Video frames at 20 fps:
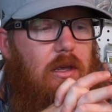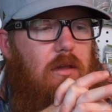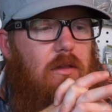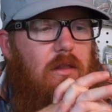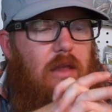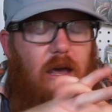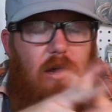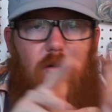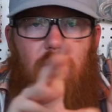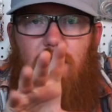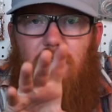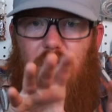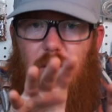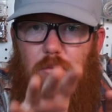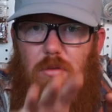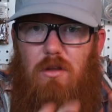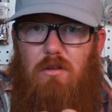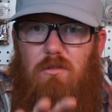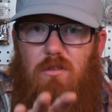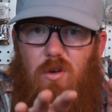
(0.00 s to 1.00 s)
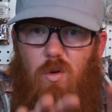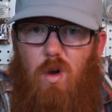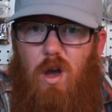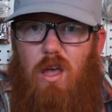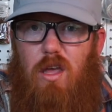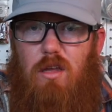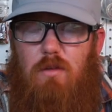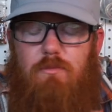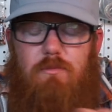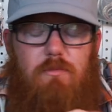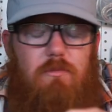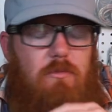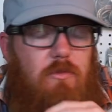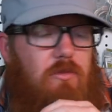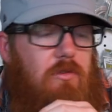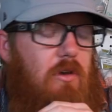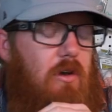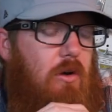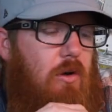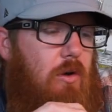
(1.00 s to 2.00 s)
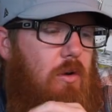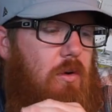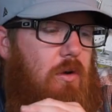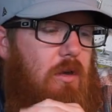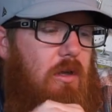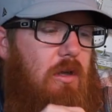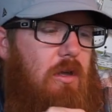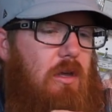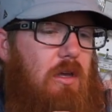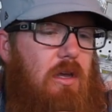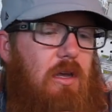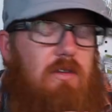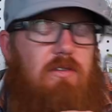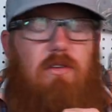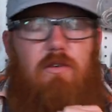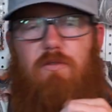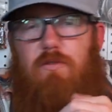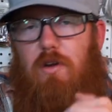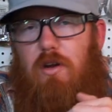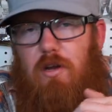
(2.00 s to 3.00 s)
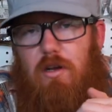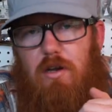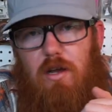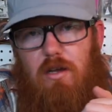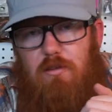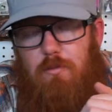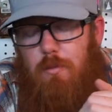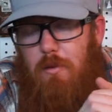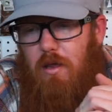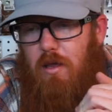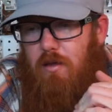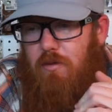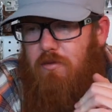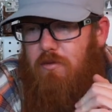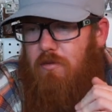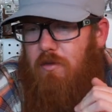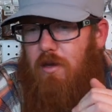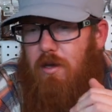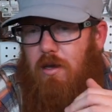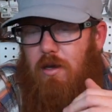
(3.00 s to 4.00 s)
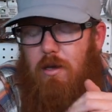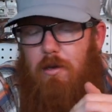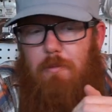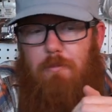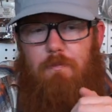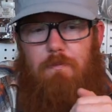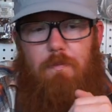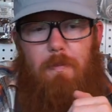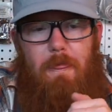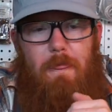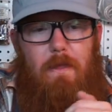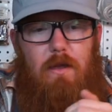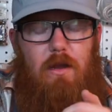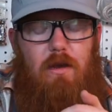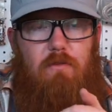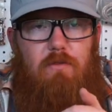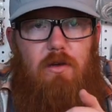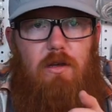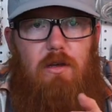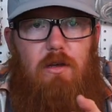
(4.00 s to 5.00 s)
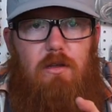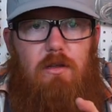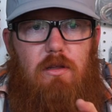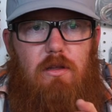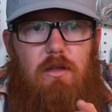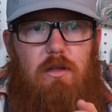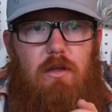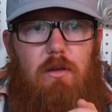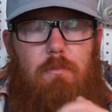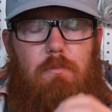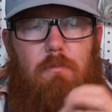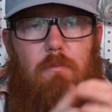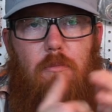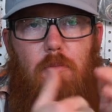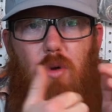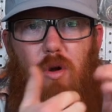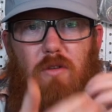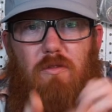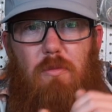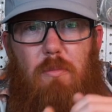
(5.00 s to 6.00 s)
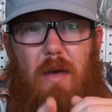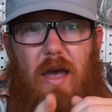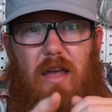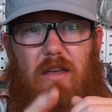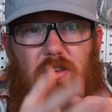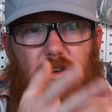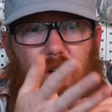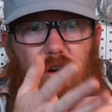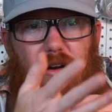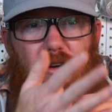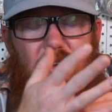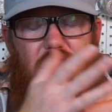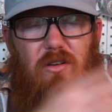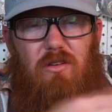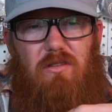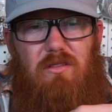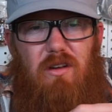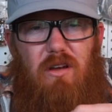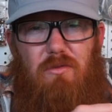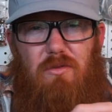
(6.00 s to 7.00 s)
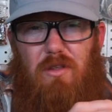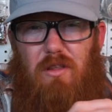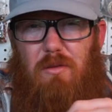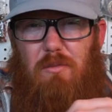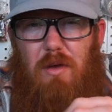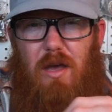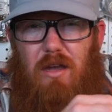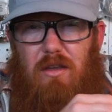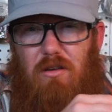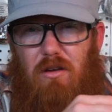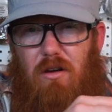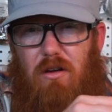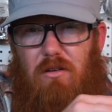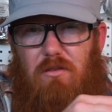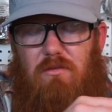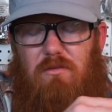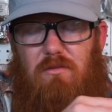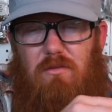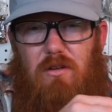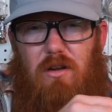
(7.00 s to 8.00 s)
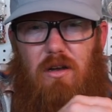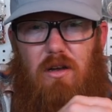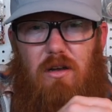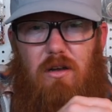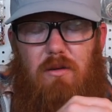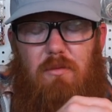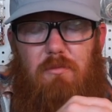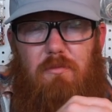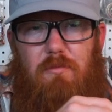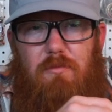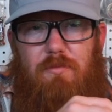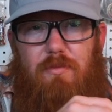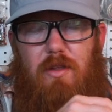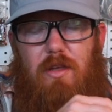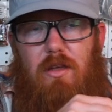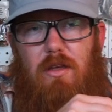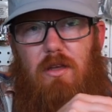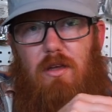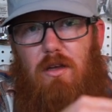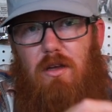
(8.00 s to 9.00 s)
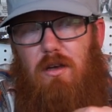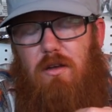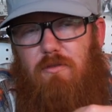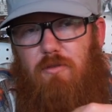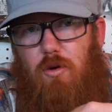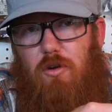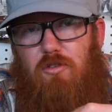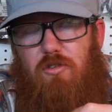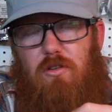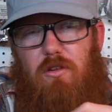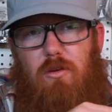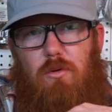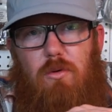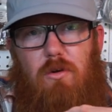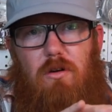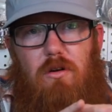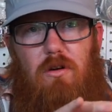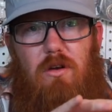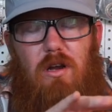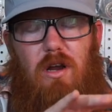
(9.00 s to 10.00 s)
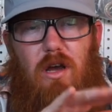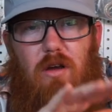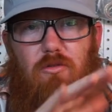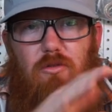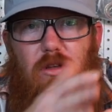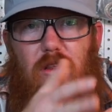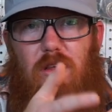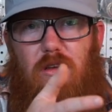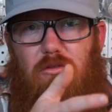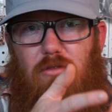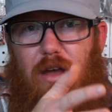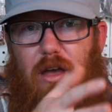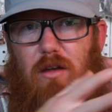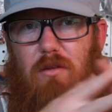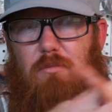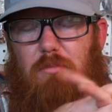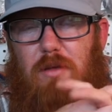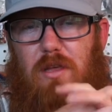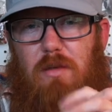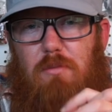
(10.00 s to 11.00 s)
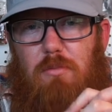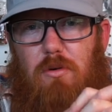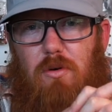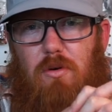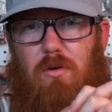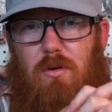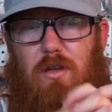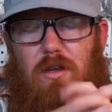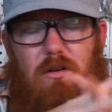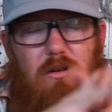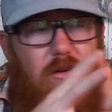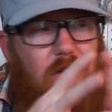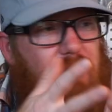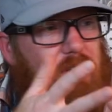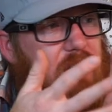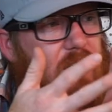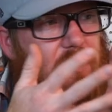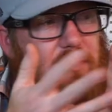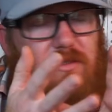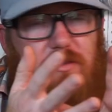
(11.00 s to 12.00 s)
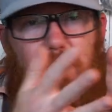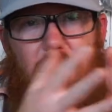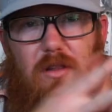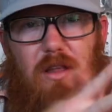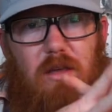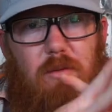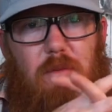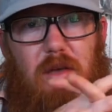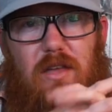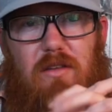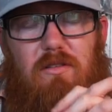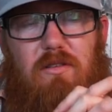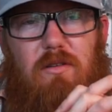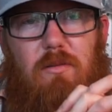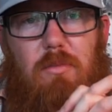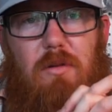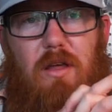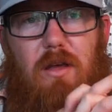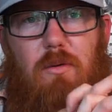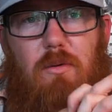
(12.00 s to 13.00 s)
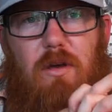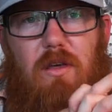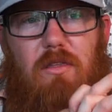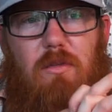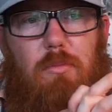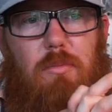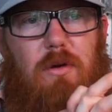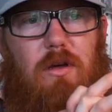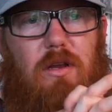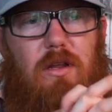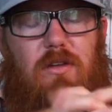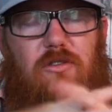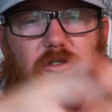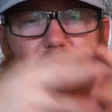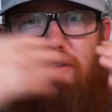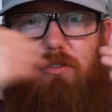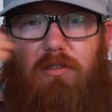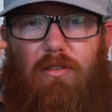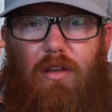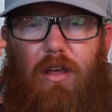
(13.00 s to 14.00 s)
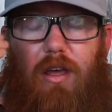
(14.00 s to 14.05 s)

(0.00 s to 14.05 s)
That'll keep it quiet. So it's a very nice place, um, kind of a more of a backyard. Here's not really a backyard. Um, unfortunately, we're not really around people here. He's got some playmates to play with, but it's just,